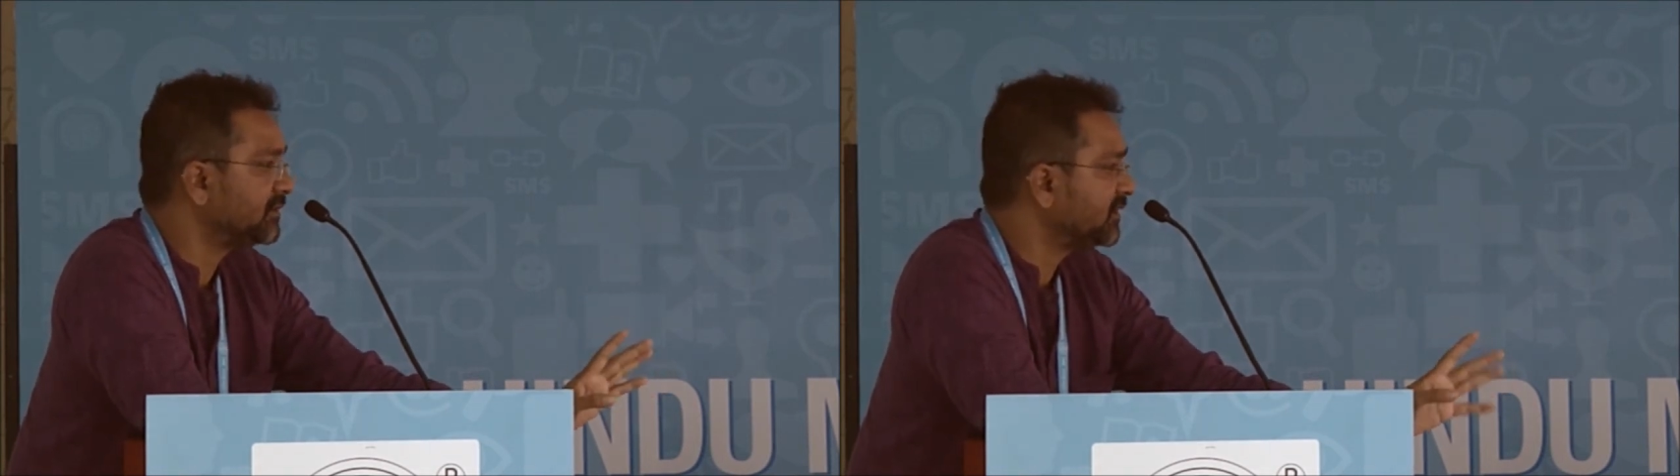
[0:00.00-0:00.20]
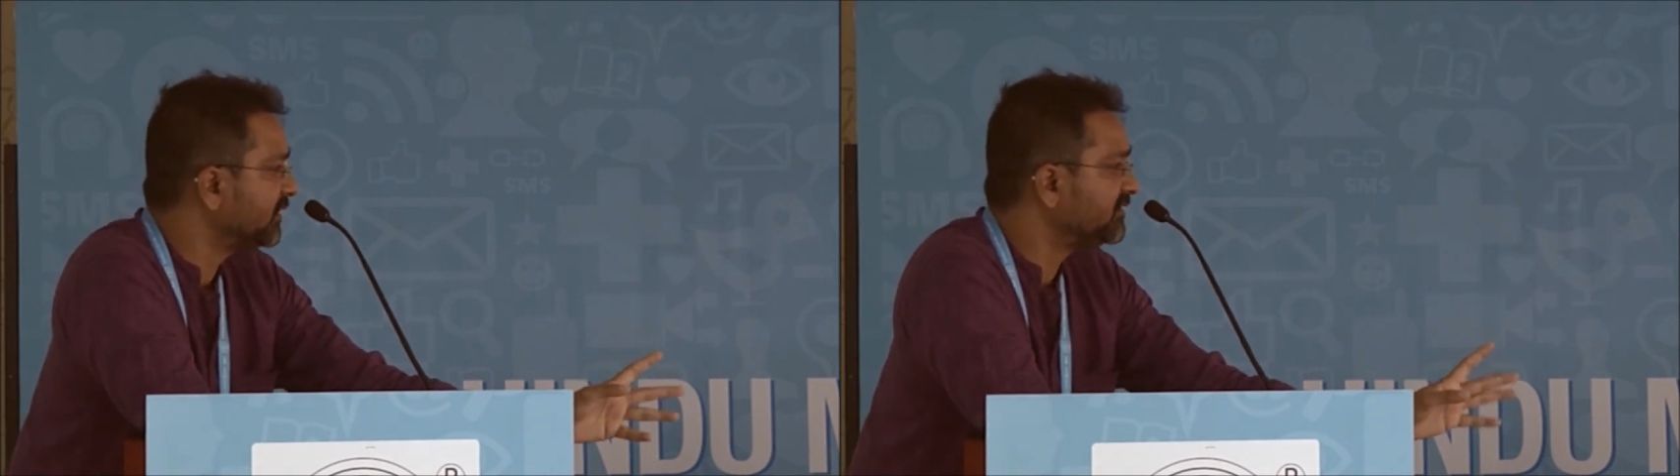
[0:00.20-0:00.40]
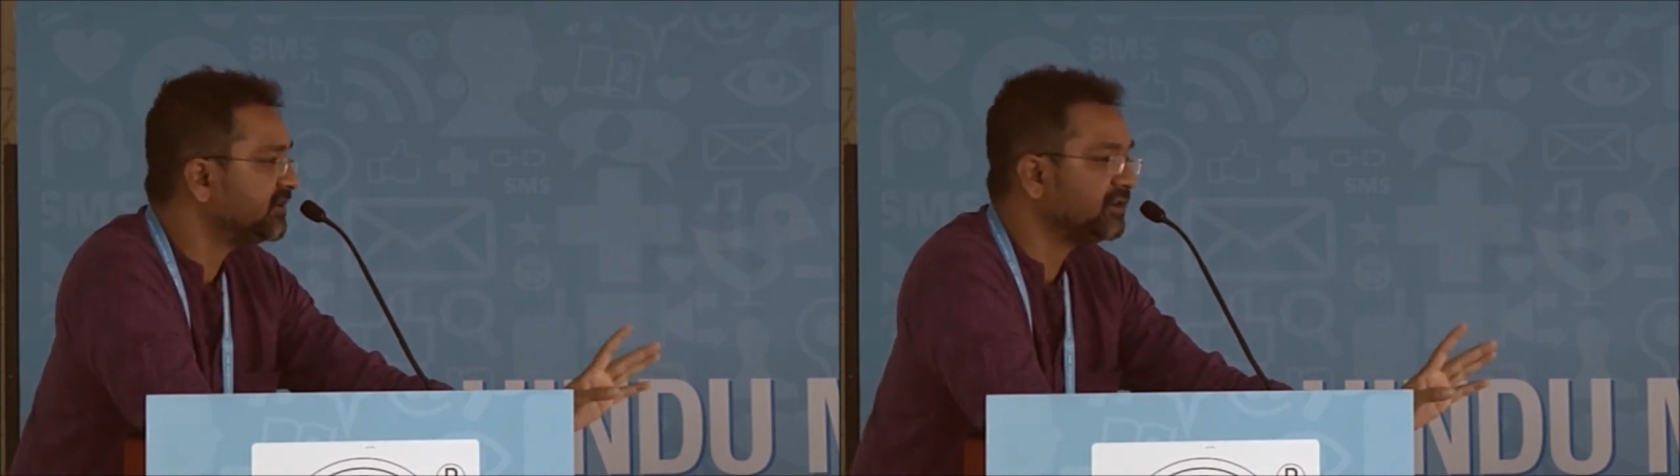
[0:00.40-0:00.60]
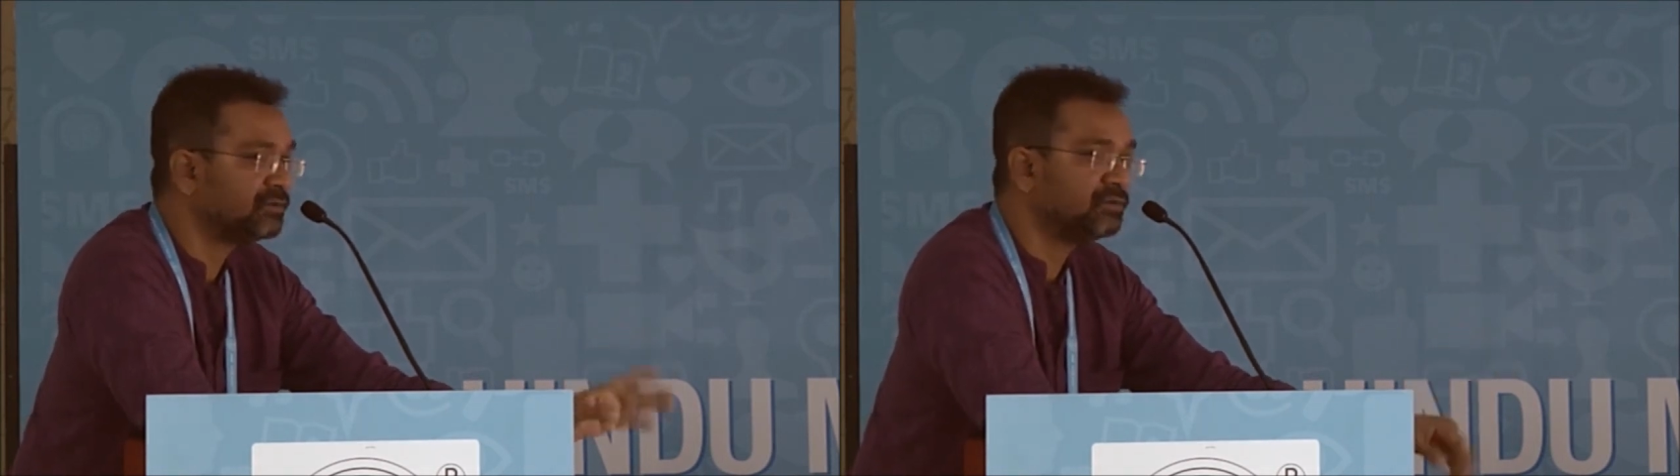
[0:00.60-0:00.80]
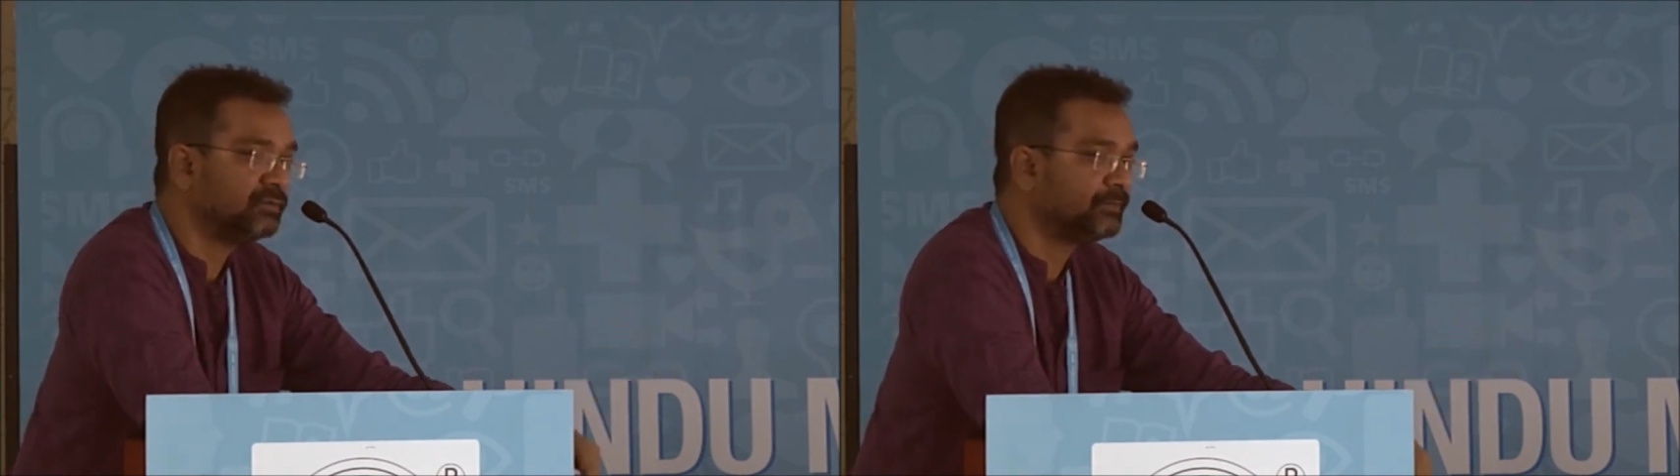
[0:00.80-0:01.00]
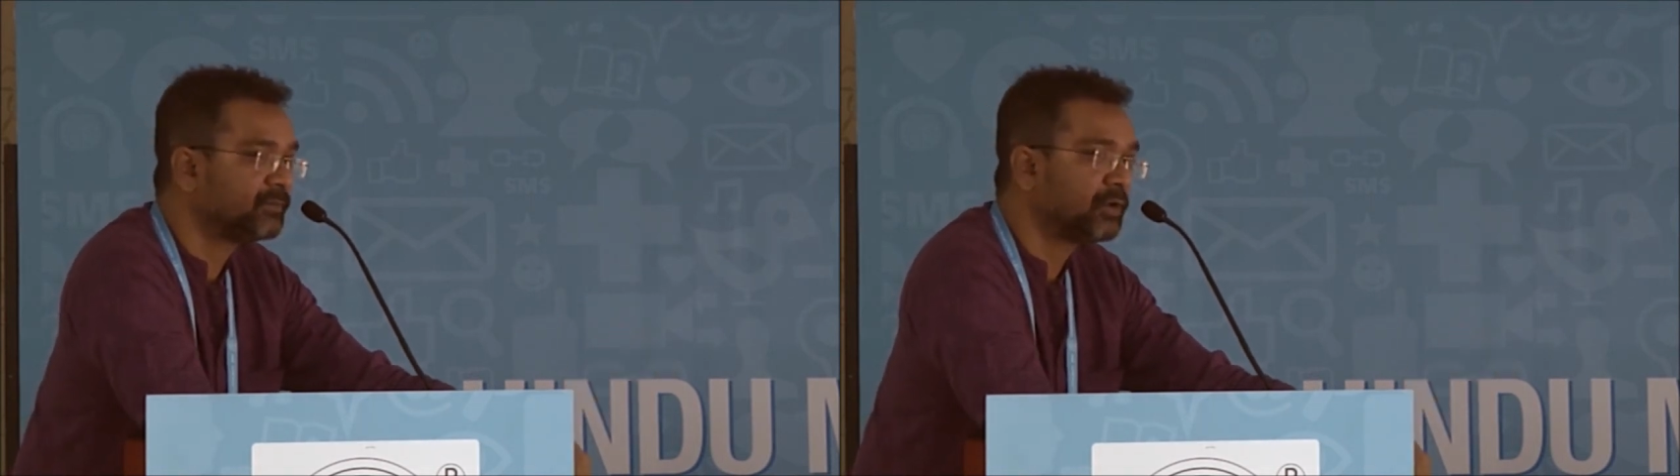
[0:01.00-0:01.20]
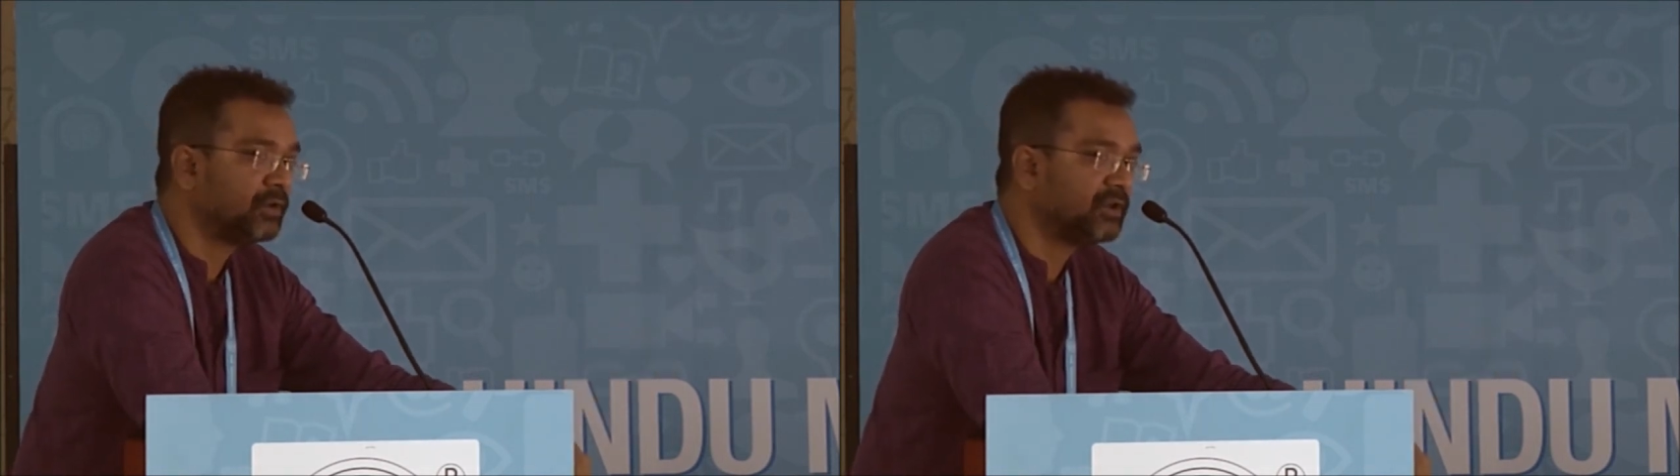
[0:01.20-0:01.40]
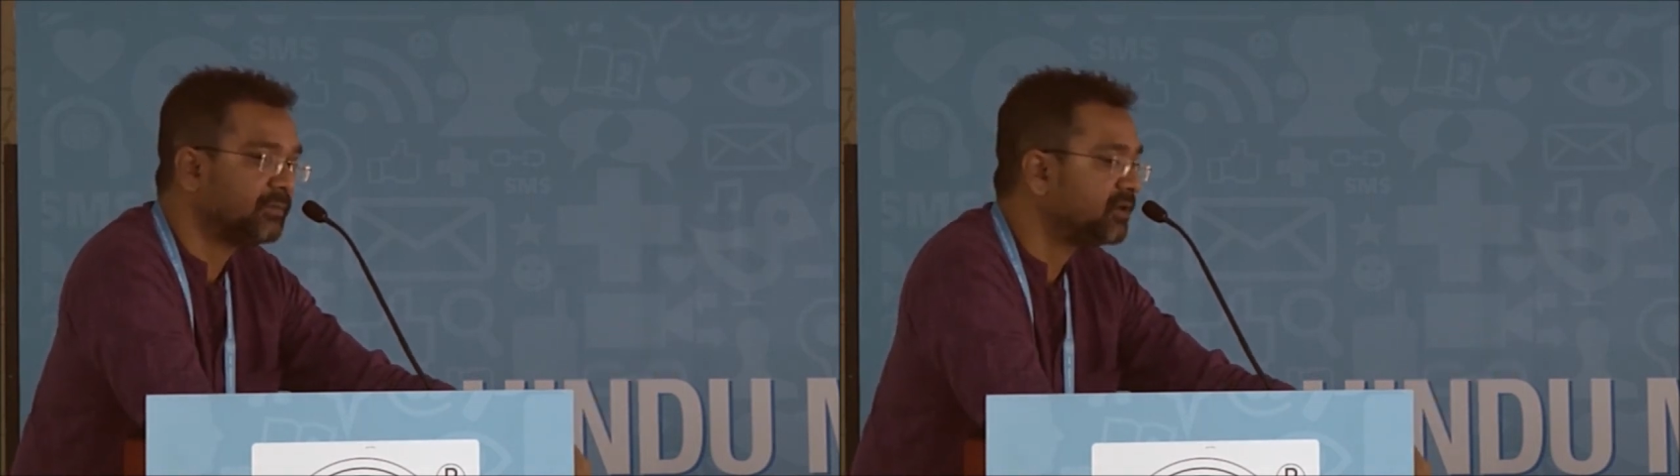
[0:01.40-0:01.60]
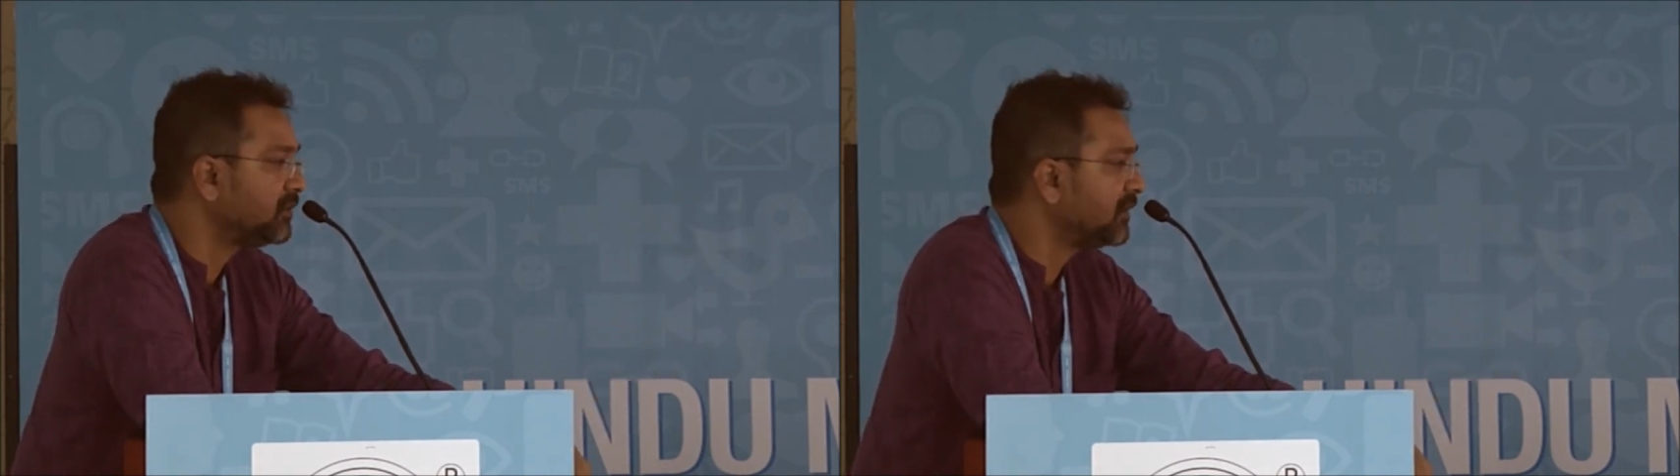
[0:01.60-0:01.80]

hesitant to call them out.